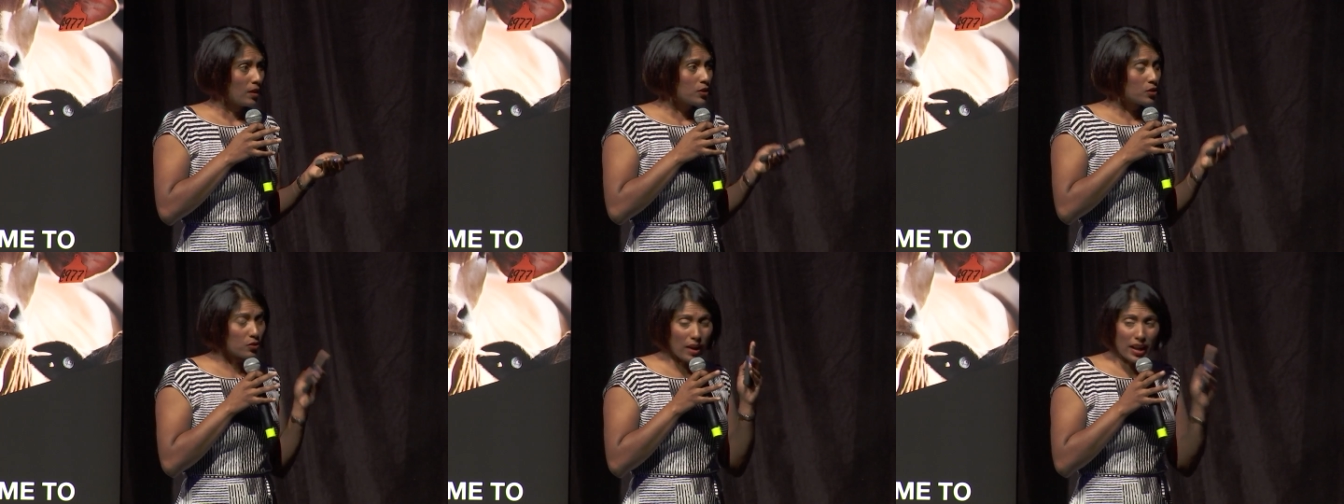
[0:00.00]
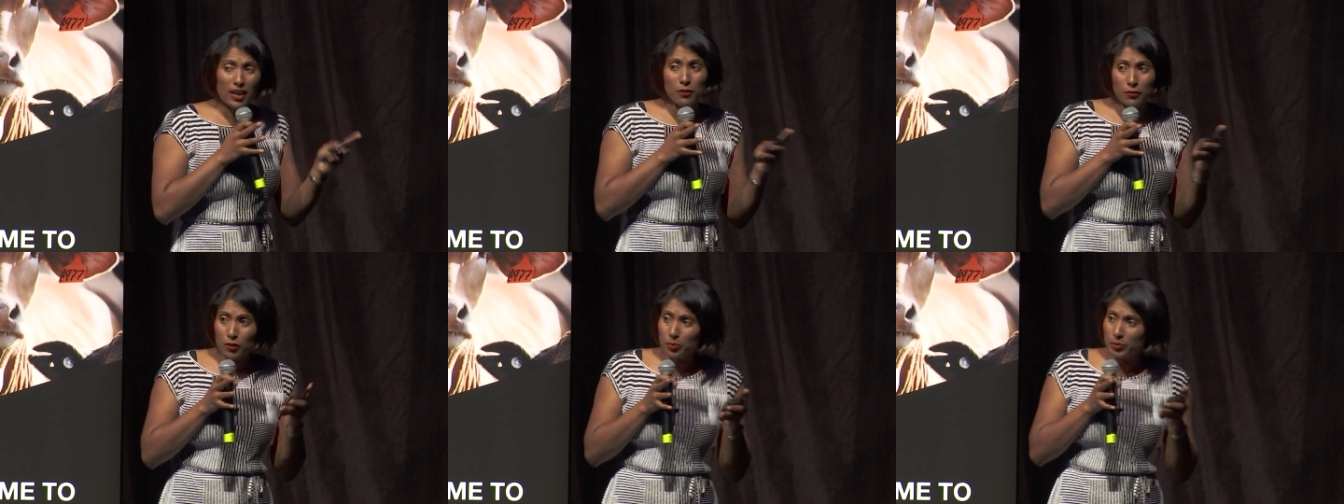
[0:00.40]
So
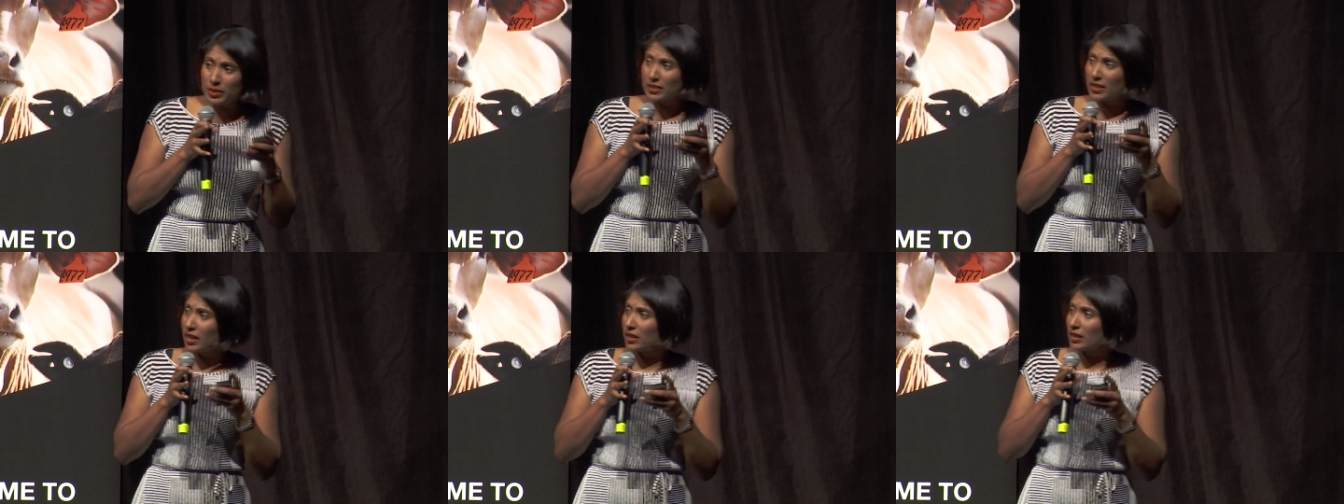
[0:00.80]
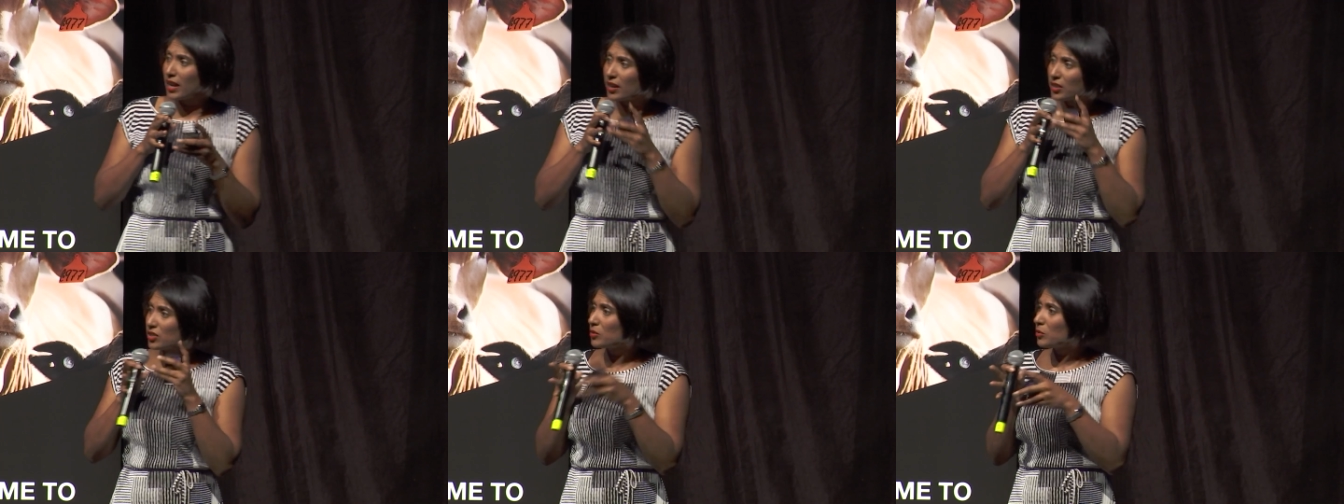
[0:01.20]
84%
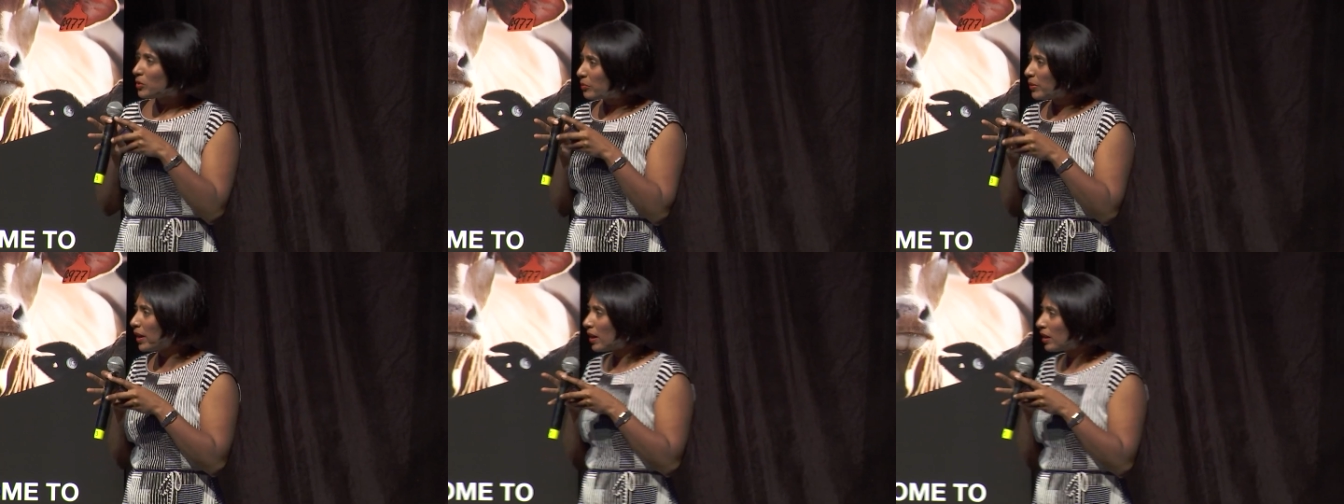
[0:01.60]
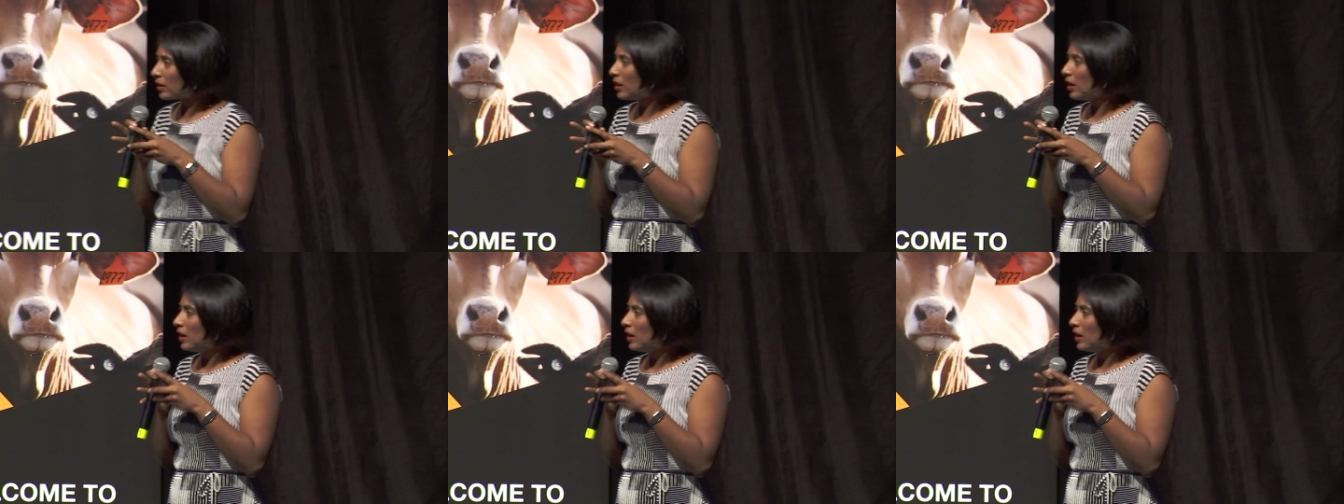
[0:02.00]
actually went back